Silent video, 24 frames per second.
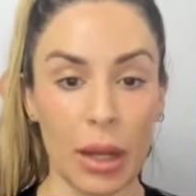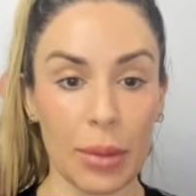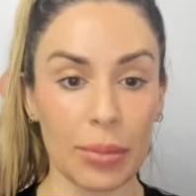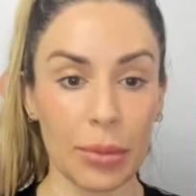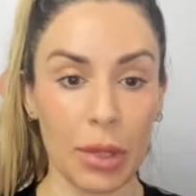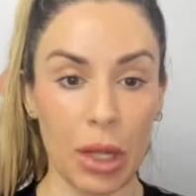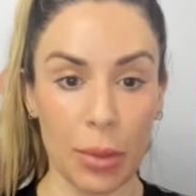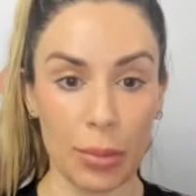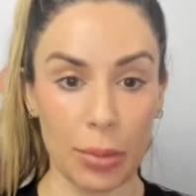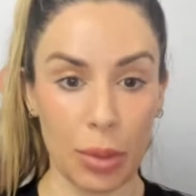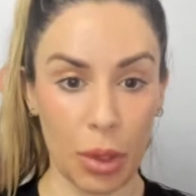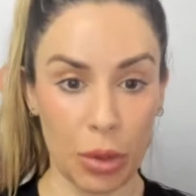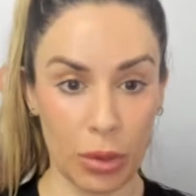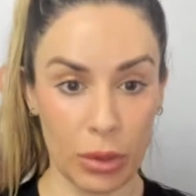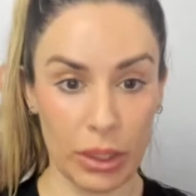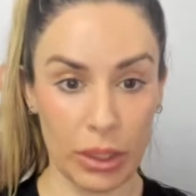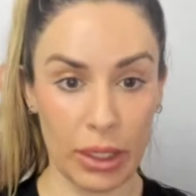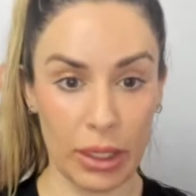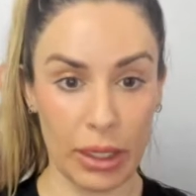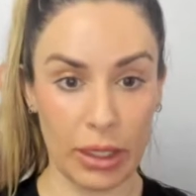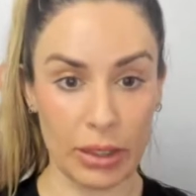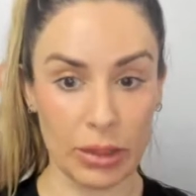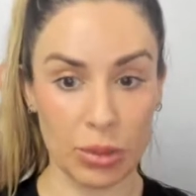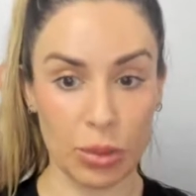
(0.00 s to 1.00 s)
component
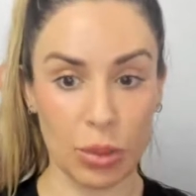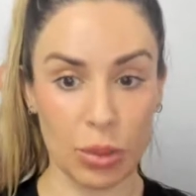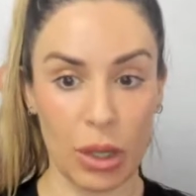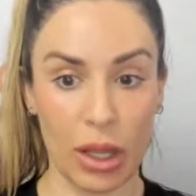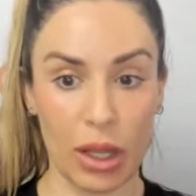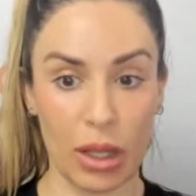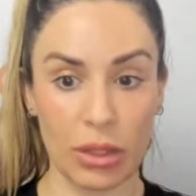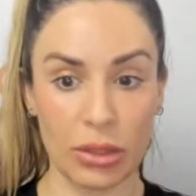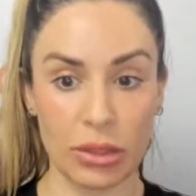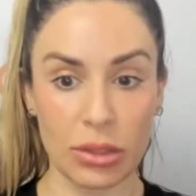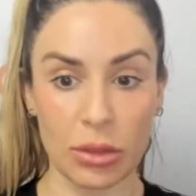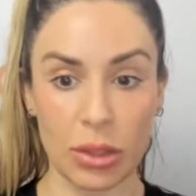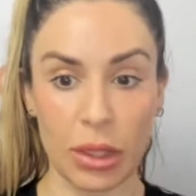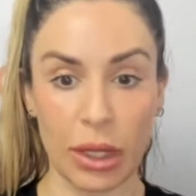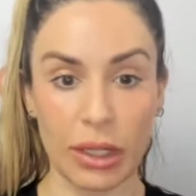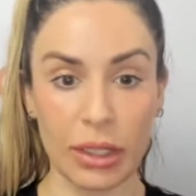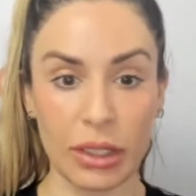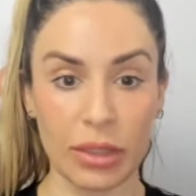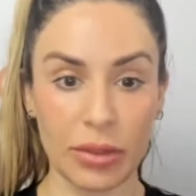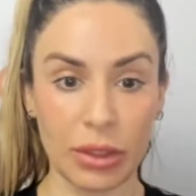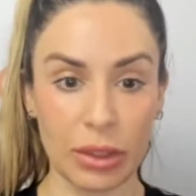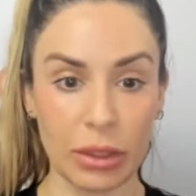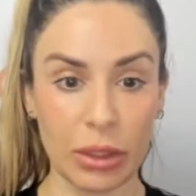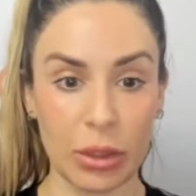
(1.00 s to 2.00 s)
as well. So kind
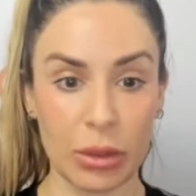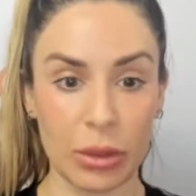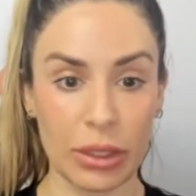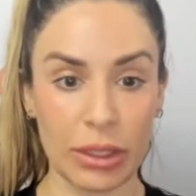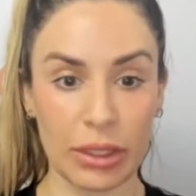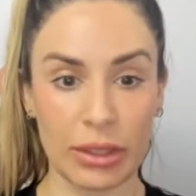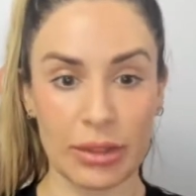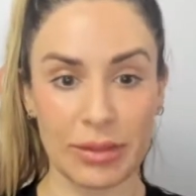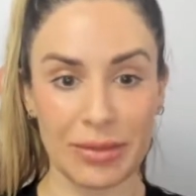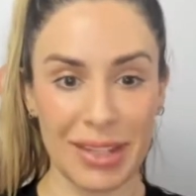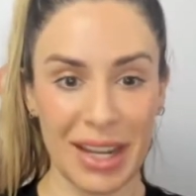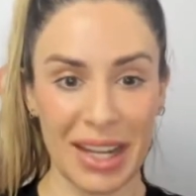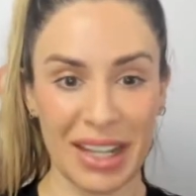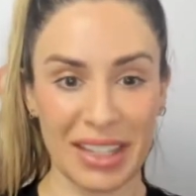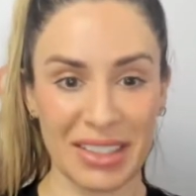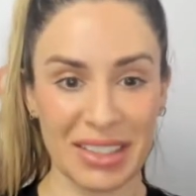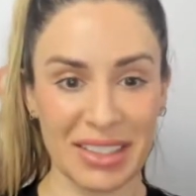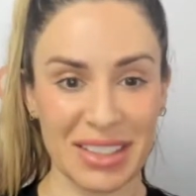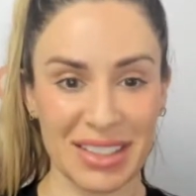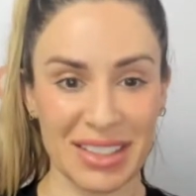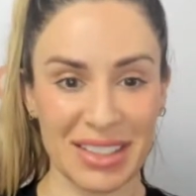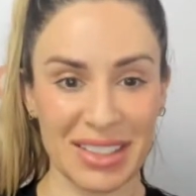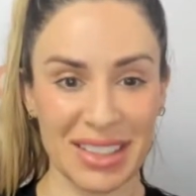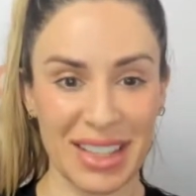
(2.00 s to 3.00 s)
of a loaded
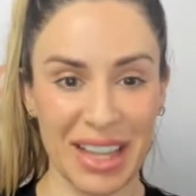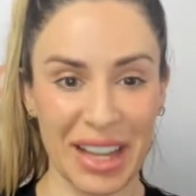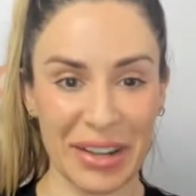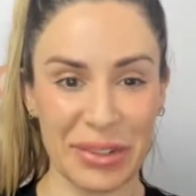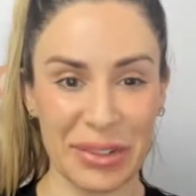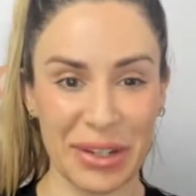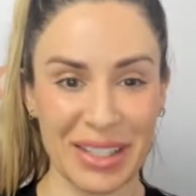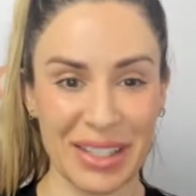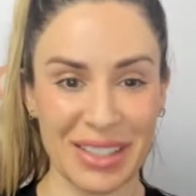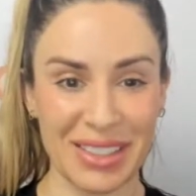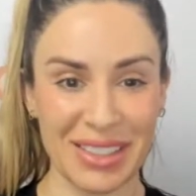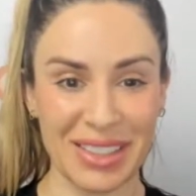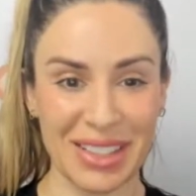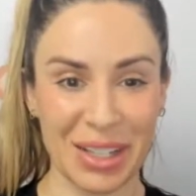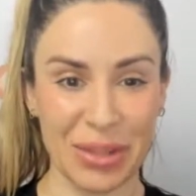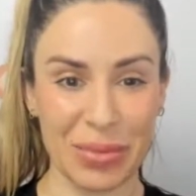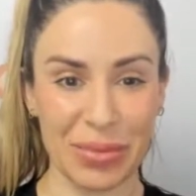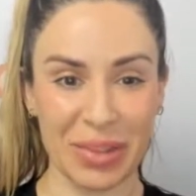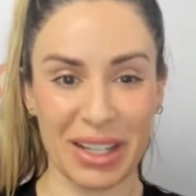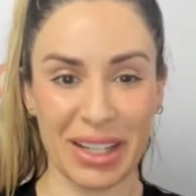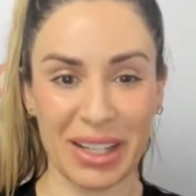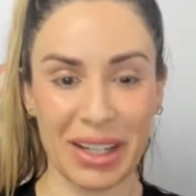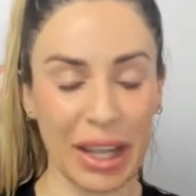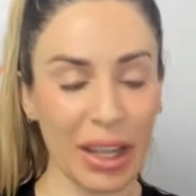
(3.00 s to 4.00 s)
answer to that question,
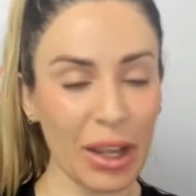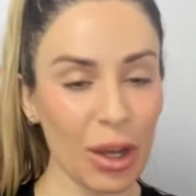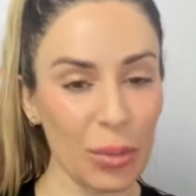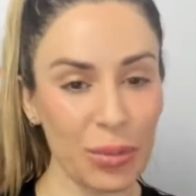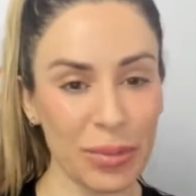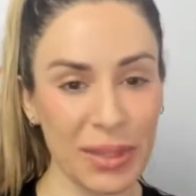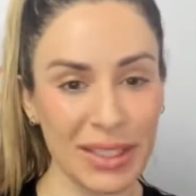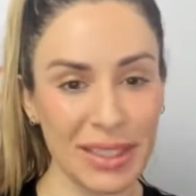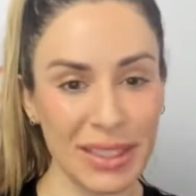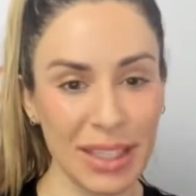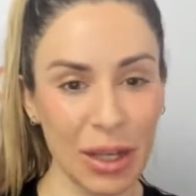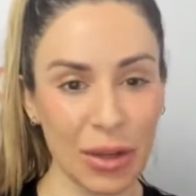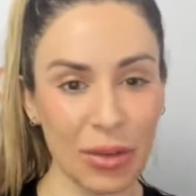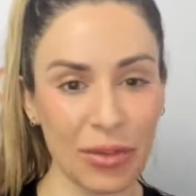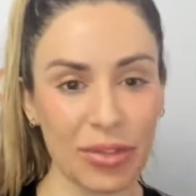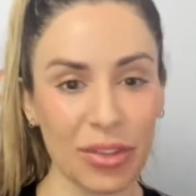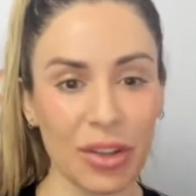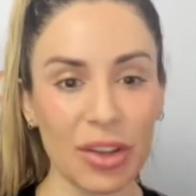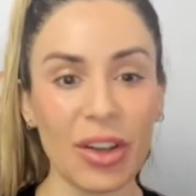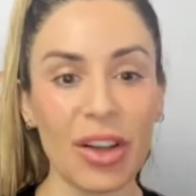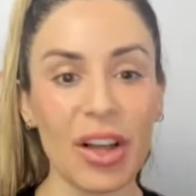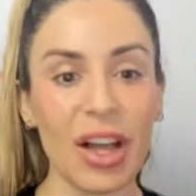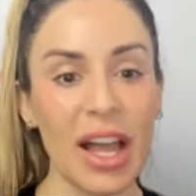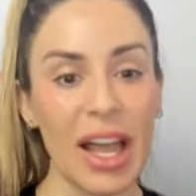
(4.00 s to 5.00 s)
but I hope that's
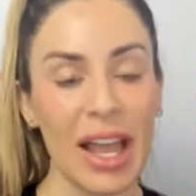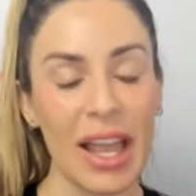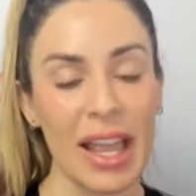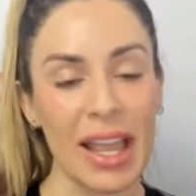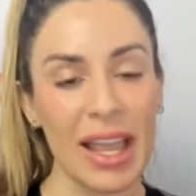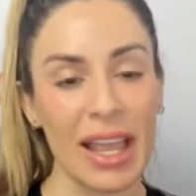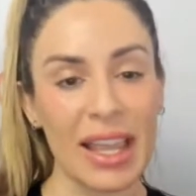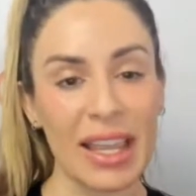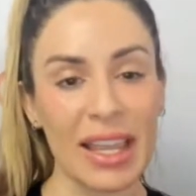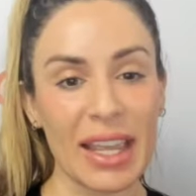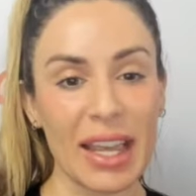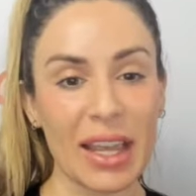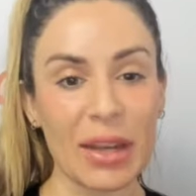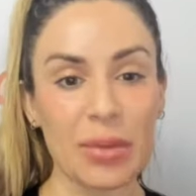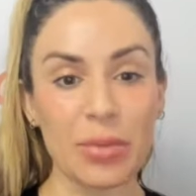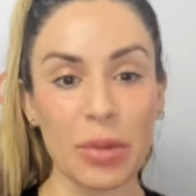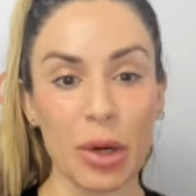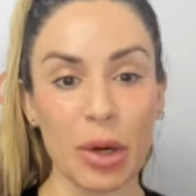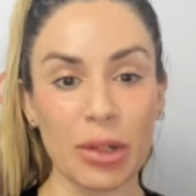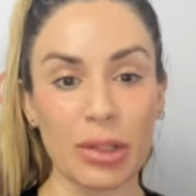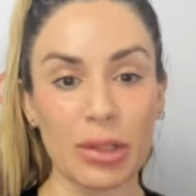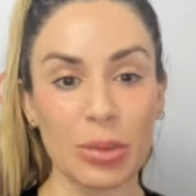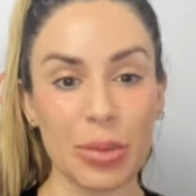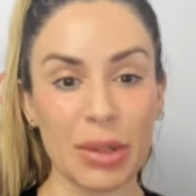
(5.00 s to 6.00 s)
helpful. And
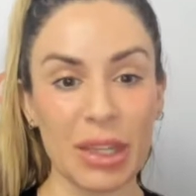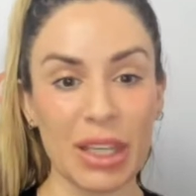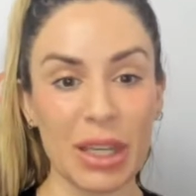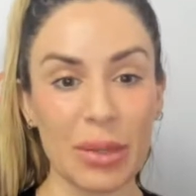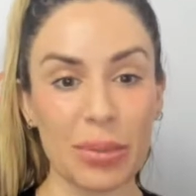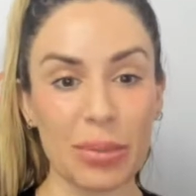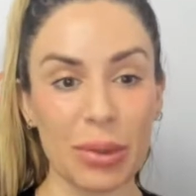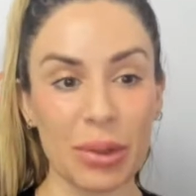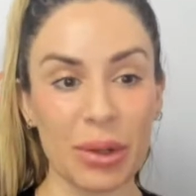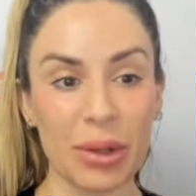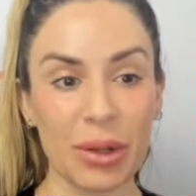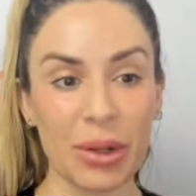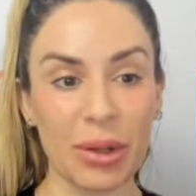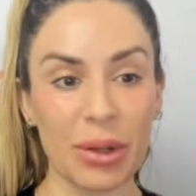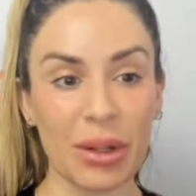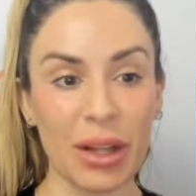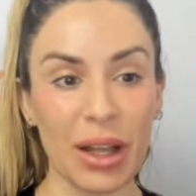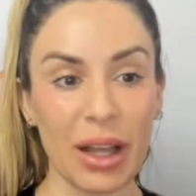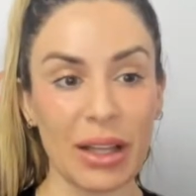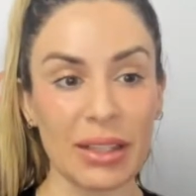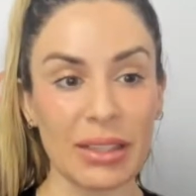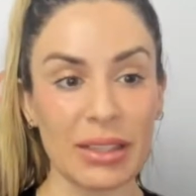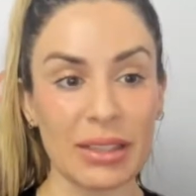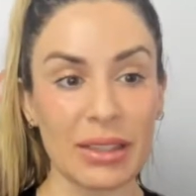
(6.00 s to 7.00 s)
most people,
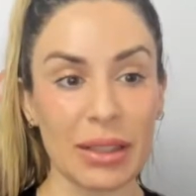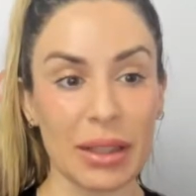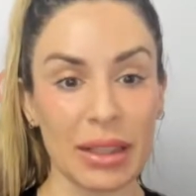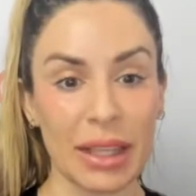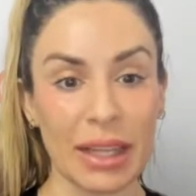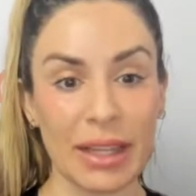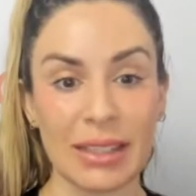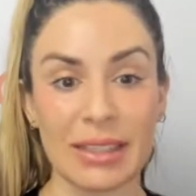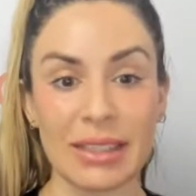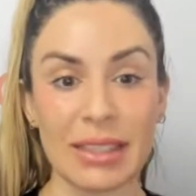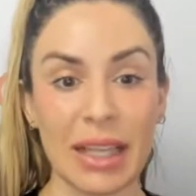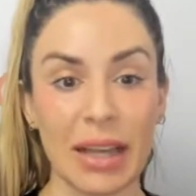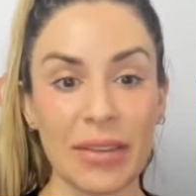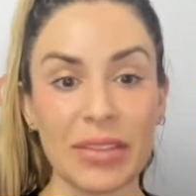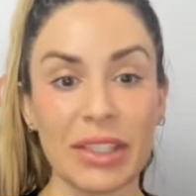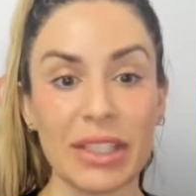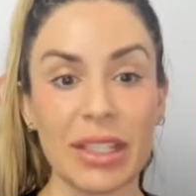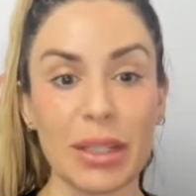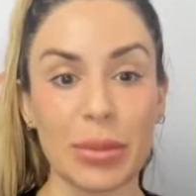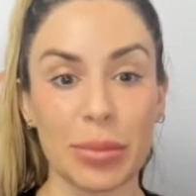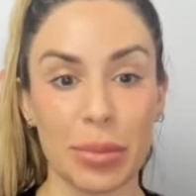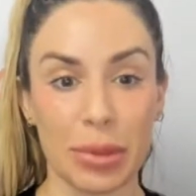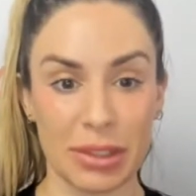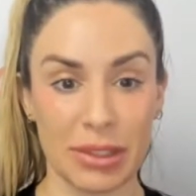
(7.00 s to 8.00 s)
like
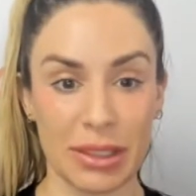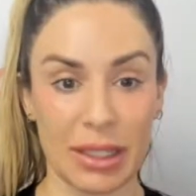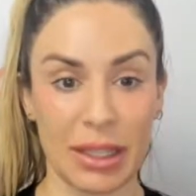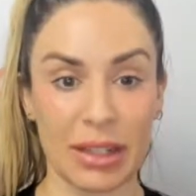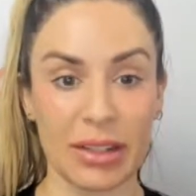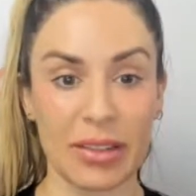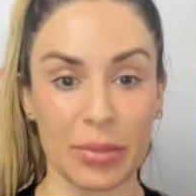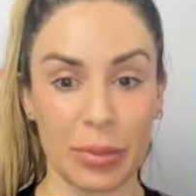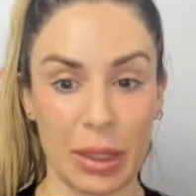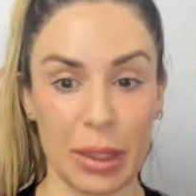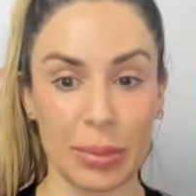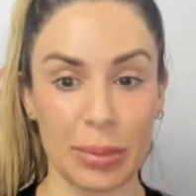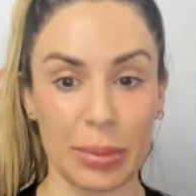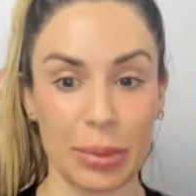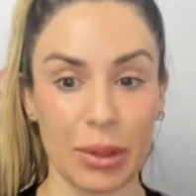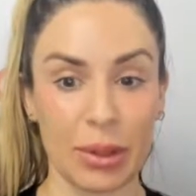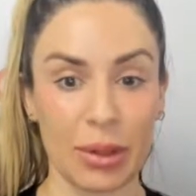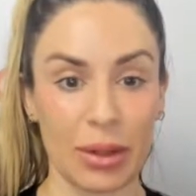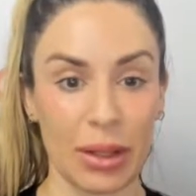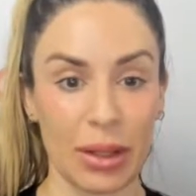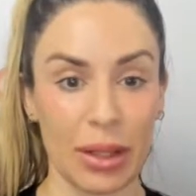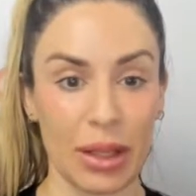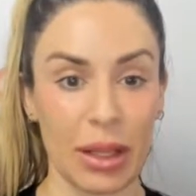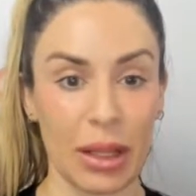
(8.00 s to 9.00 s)
70%
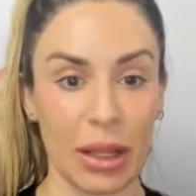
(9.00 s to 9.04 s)
people